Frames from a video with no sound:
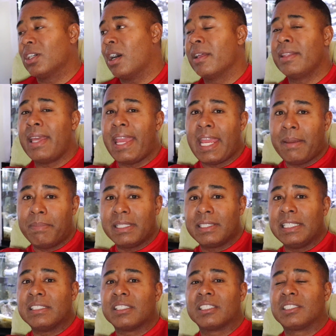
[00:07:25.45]
on the
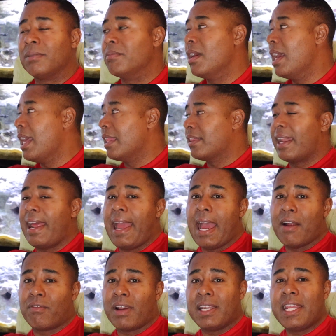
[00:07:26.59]
APC system that I
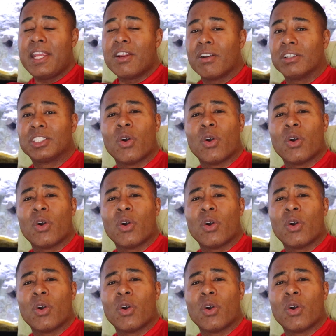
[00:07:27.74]
have right here.